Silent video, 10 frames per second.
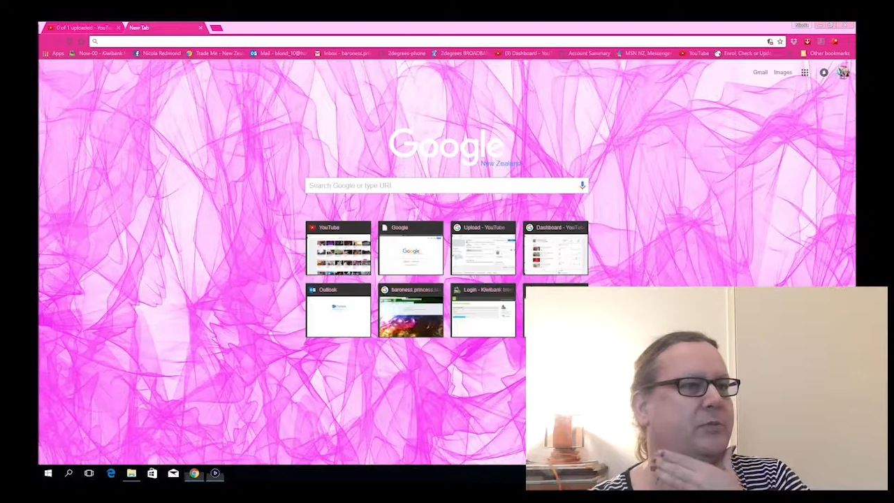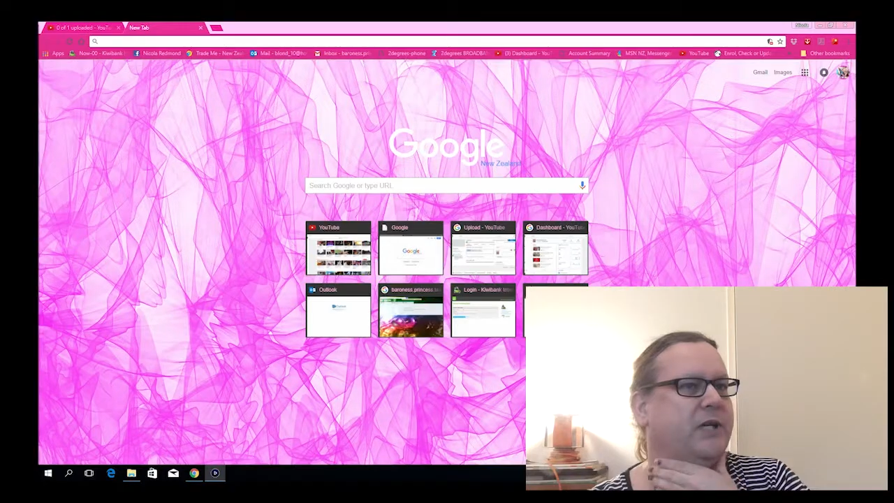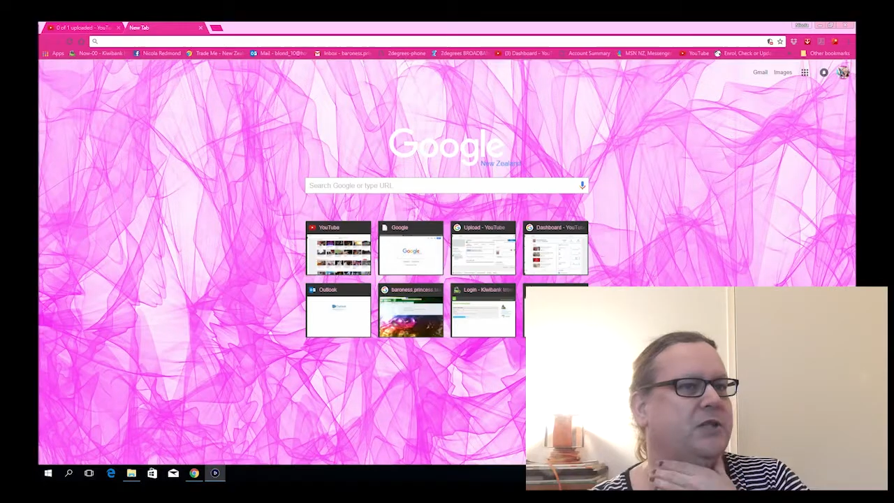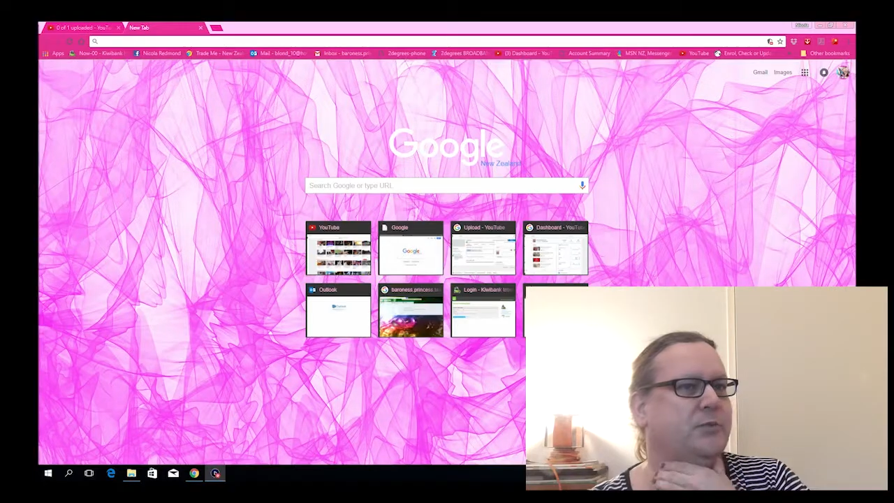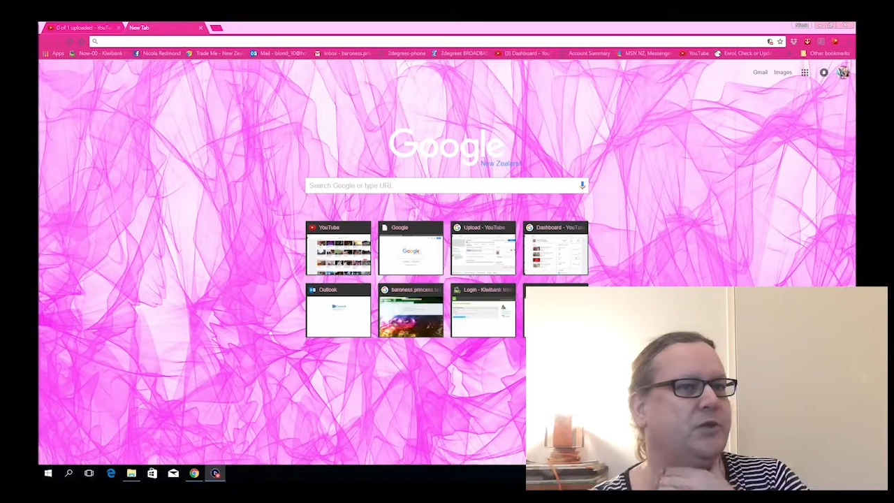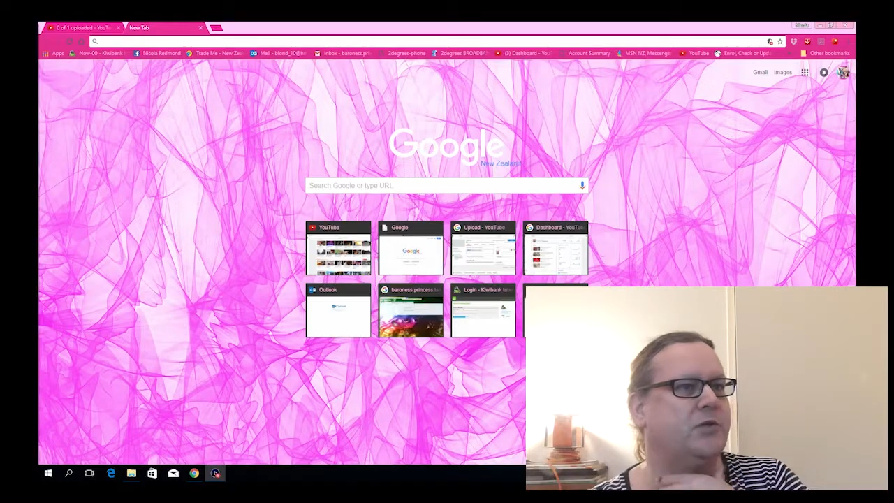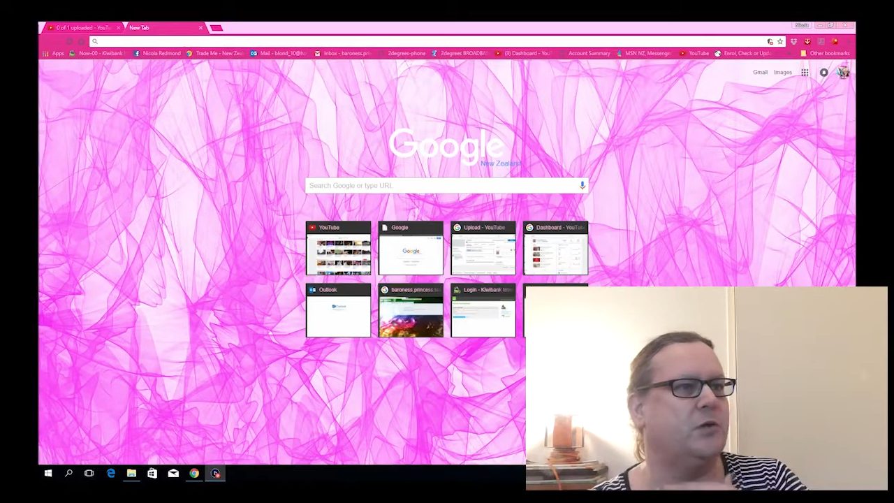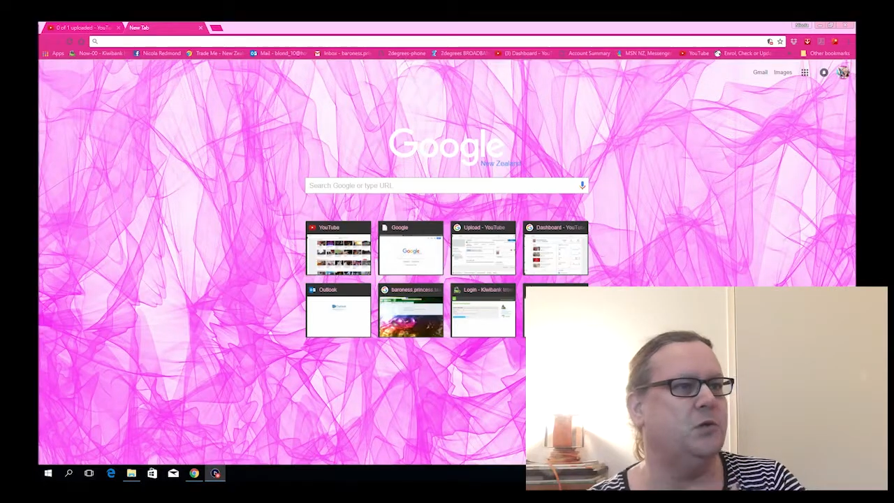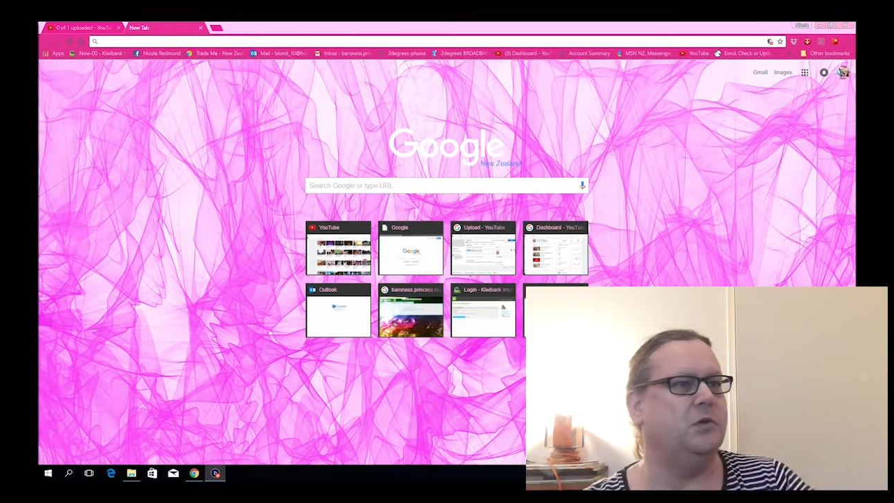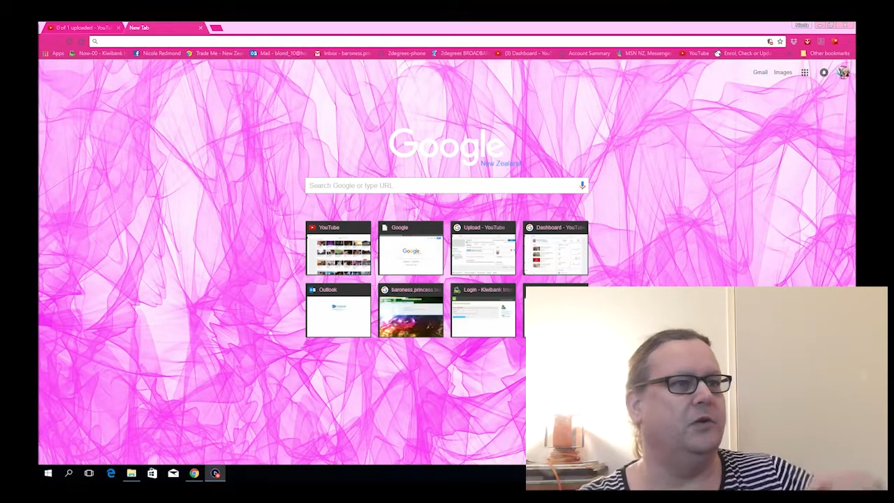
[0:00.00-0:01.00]
about to push
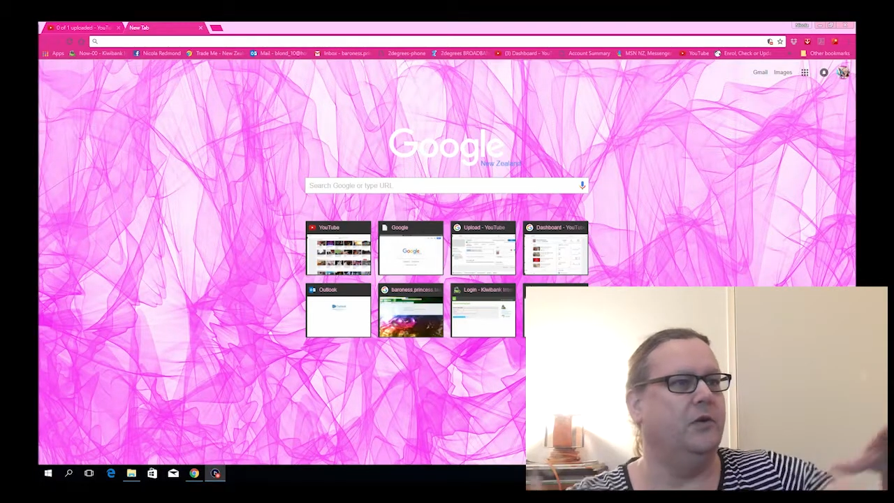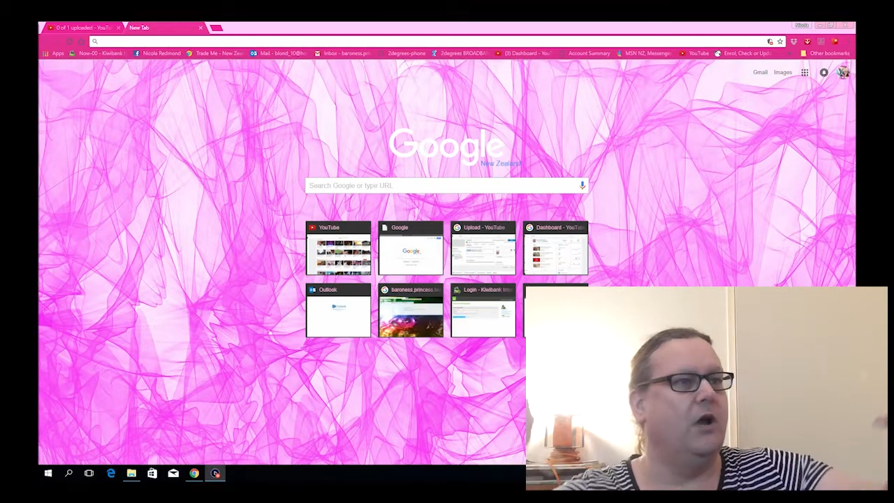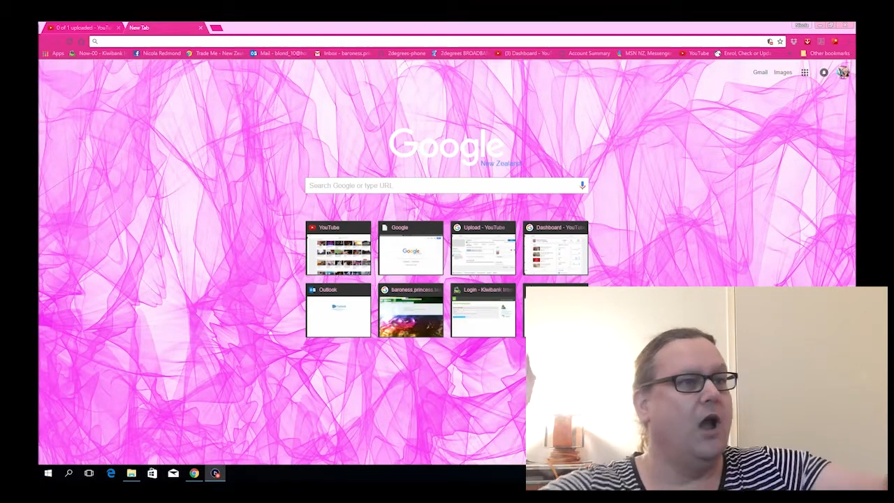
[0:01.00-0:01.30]
record.